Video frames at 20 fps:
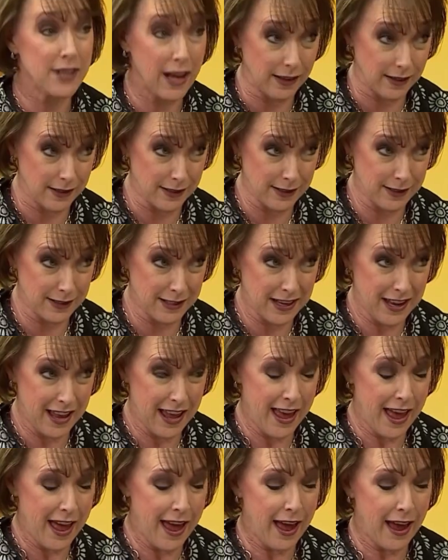sons.
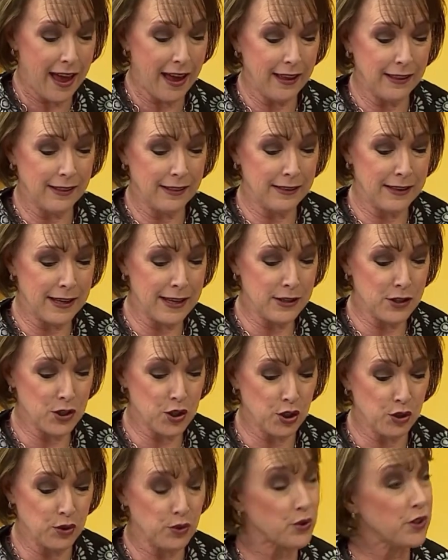Okay. And
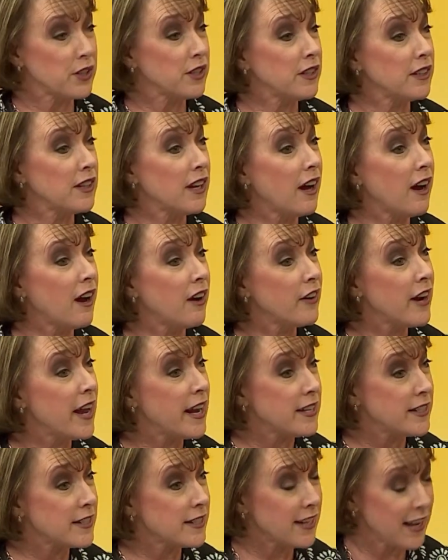these children are
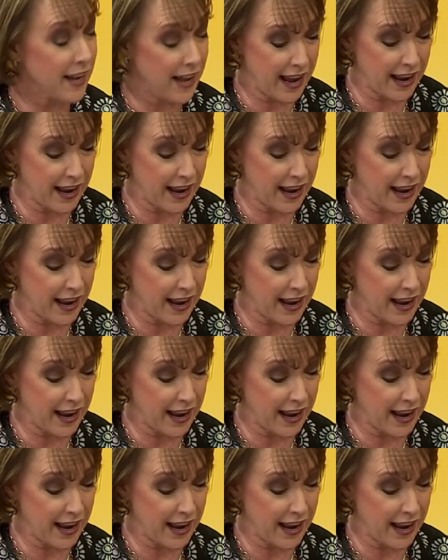8